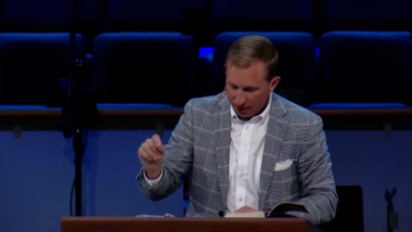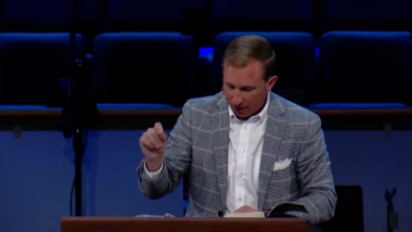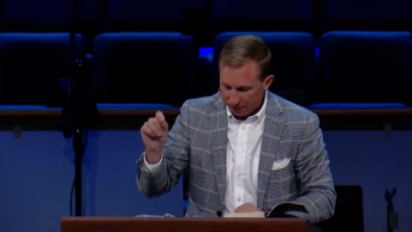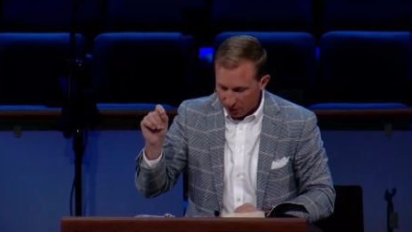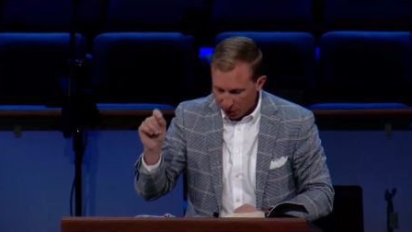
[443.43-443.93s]

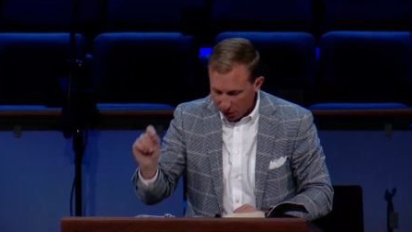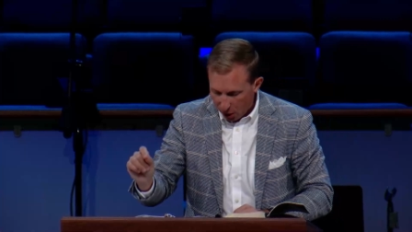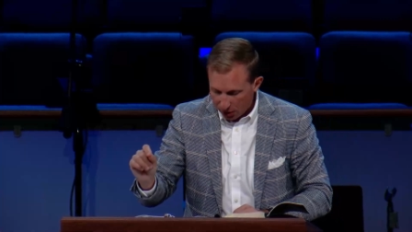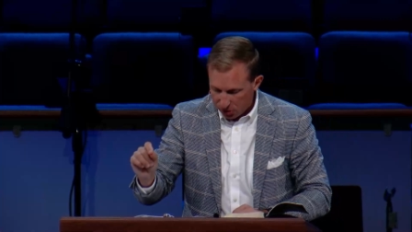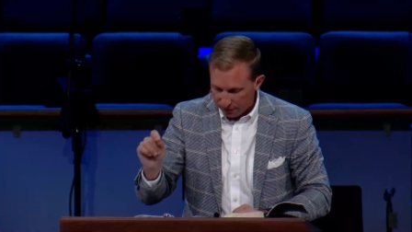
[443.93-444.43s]
of the
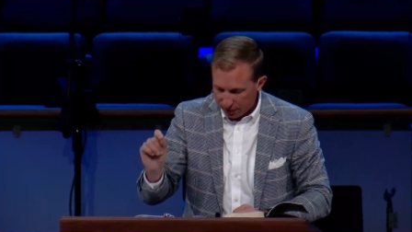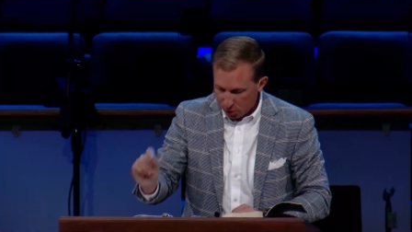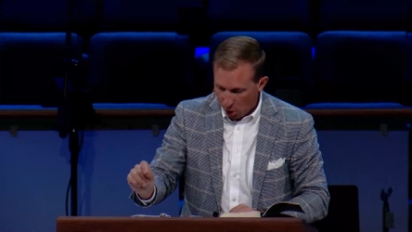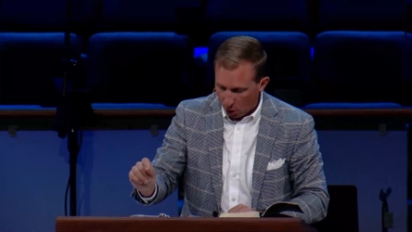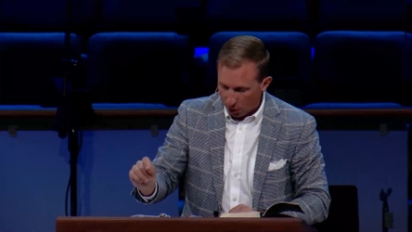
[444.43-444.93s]
thoughts of his
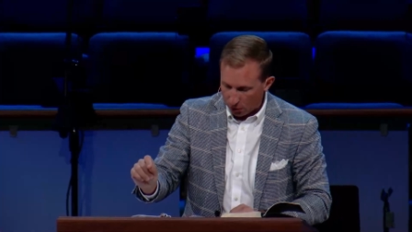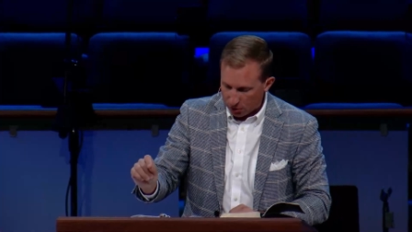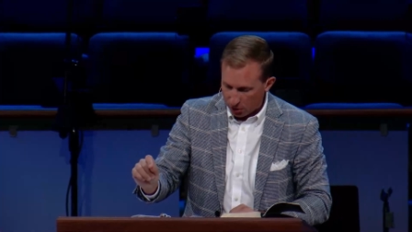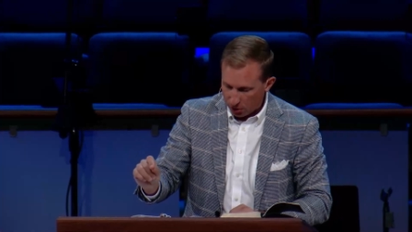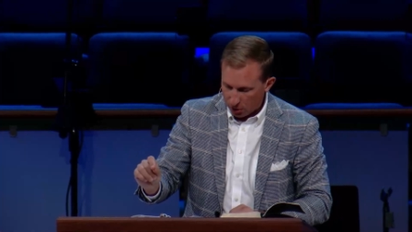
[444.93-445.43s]

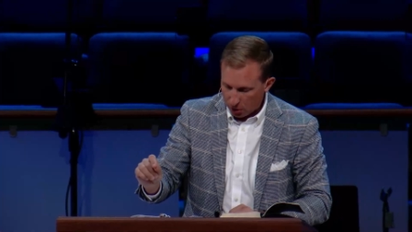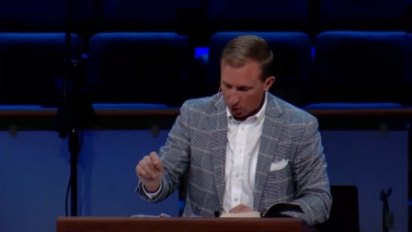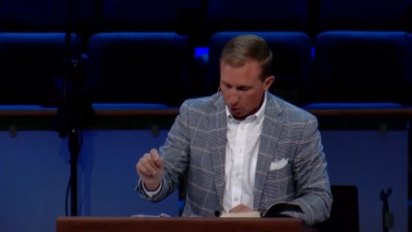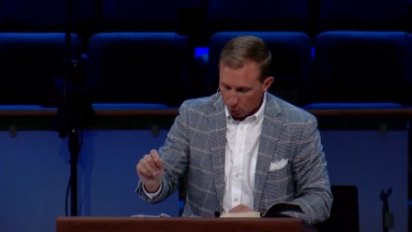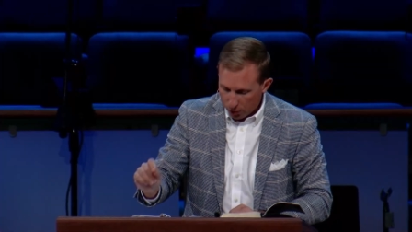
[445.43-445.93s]
heart
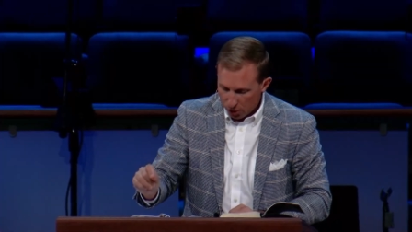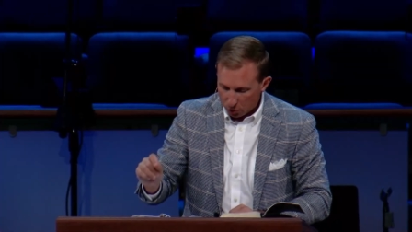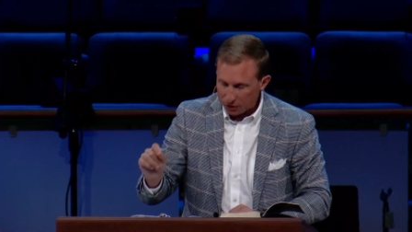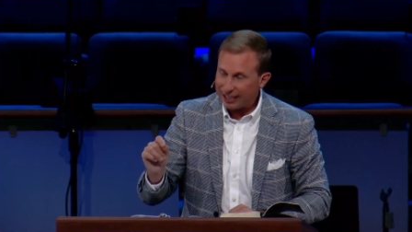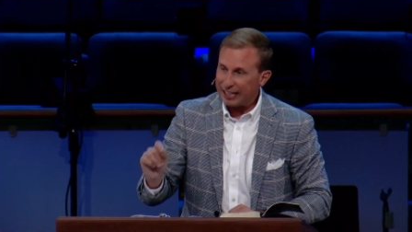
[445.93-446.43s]
was
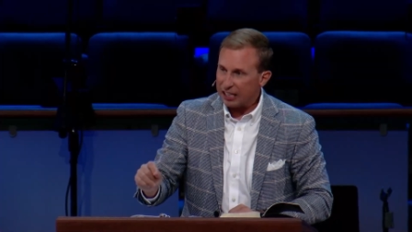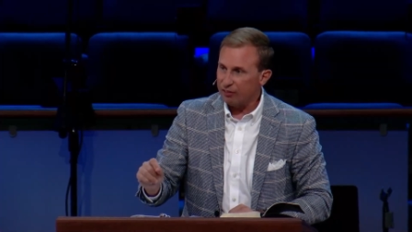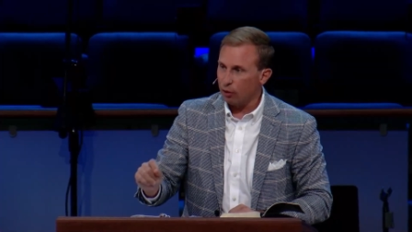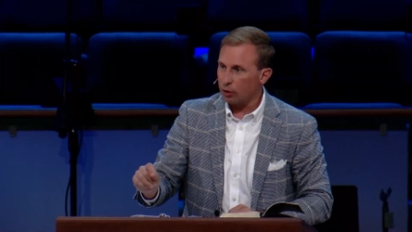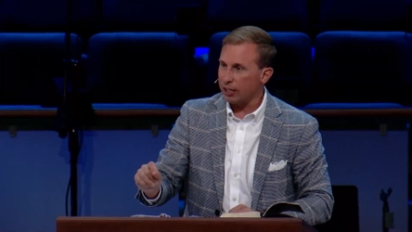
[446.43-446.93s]
only
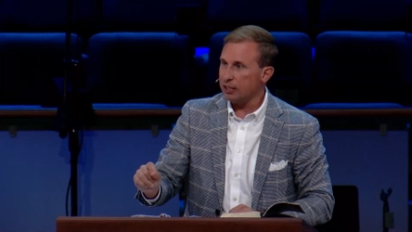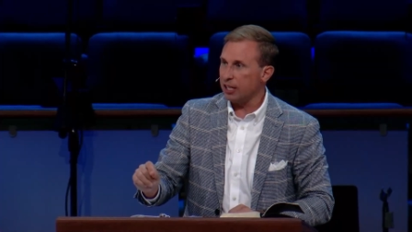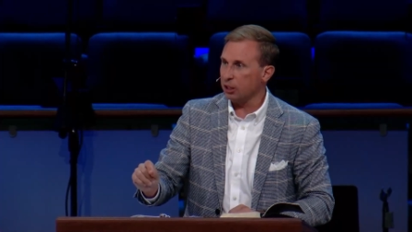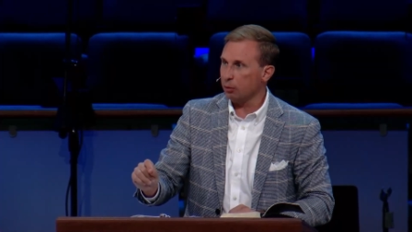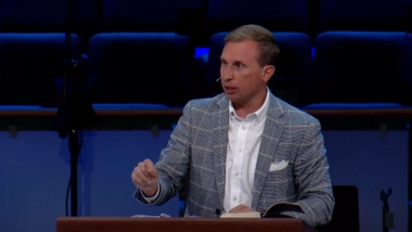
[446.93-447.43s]
evil
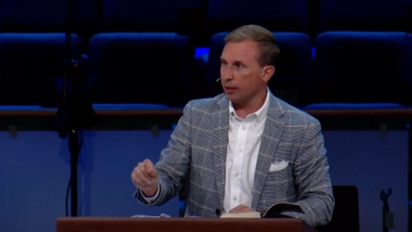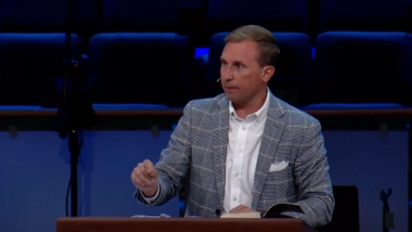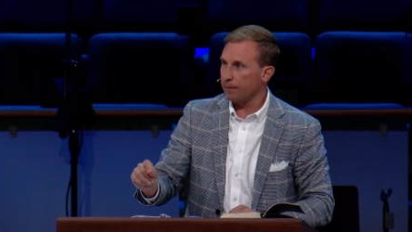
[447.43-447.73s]
continually.